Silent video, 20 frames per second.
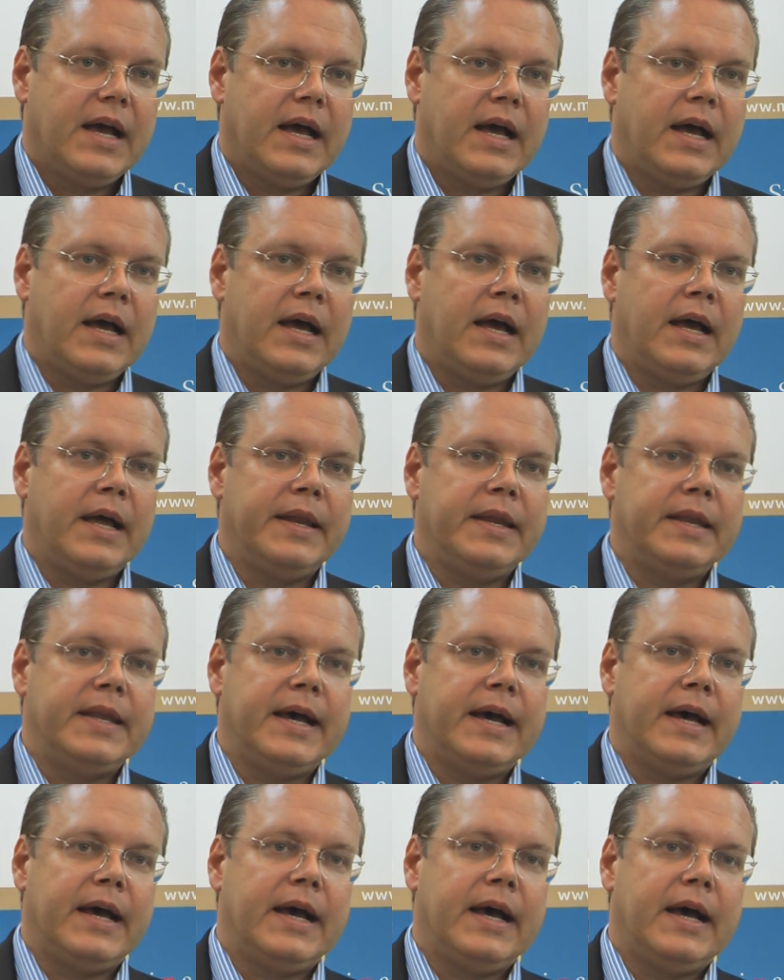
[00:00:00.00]
And
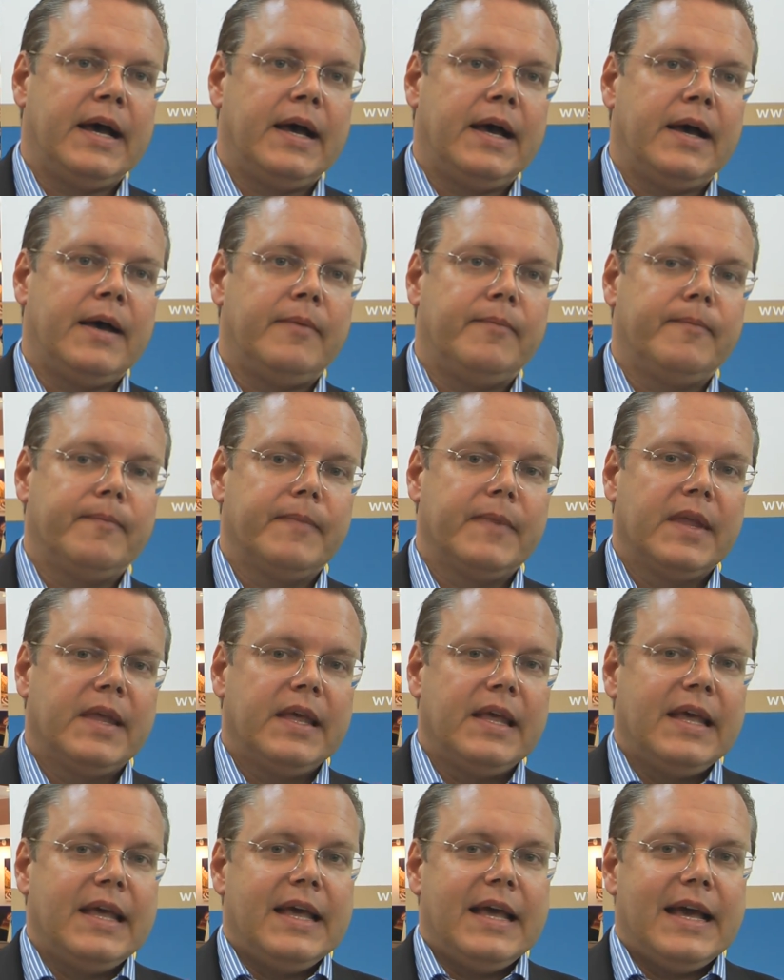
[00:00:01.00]
uh,
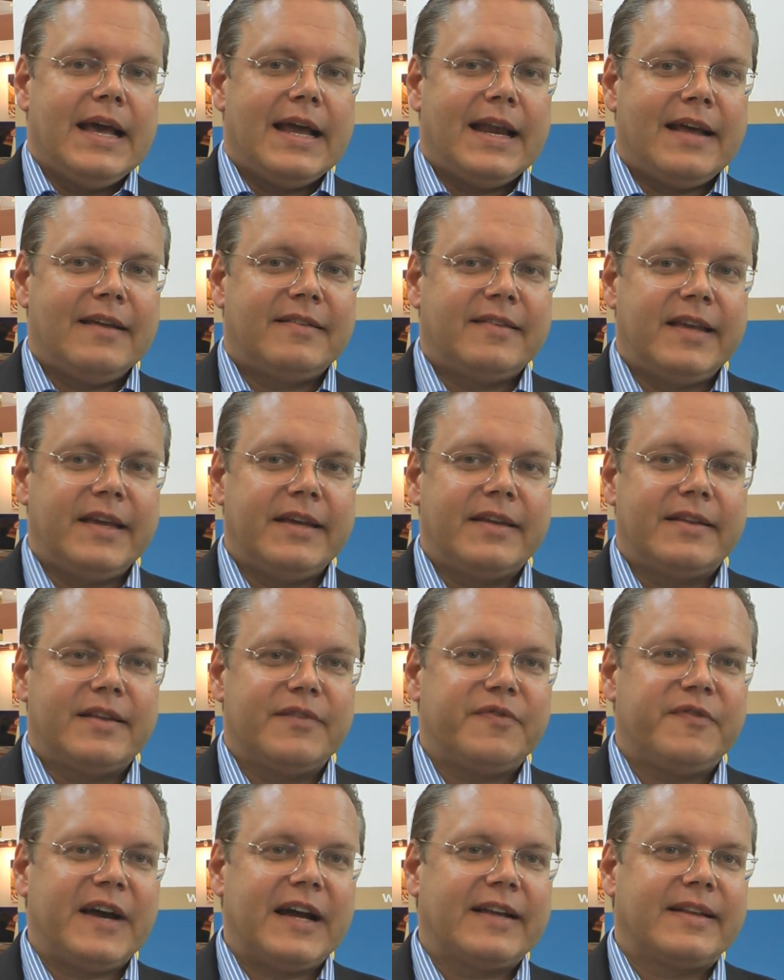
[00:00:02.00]
and I think
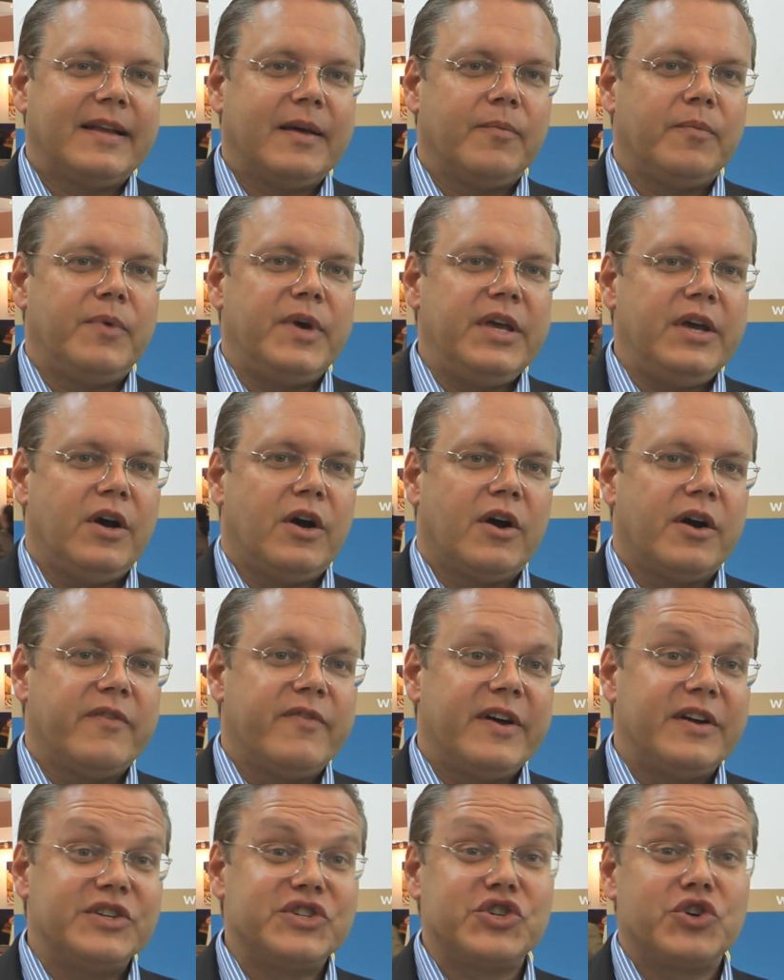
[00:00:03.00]
the fact that we are a
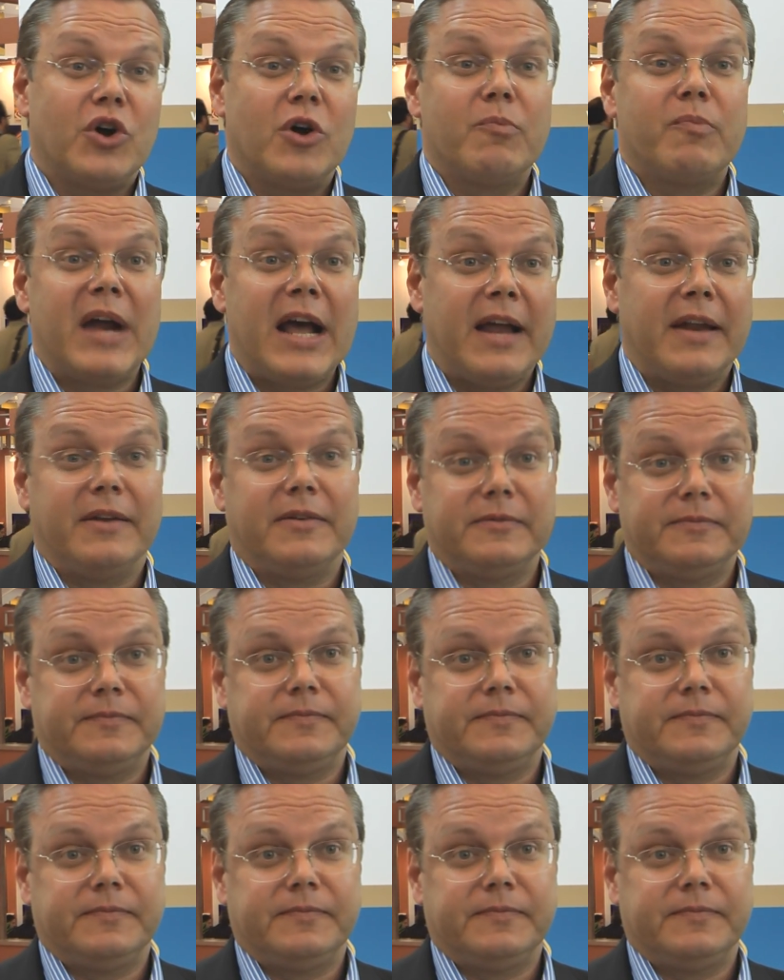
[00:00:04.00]
very strong brand,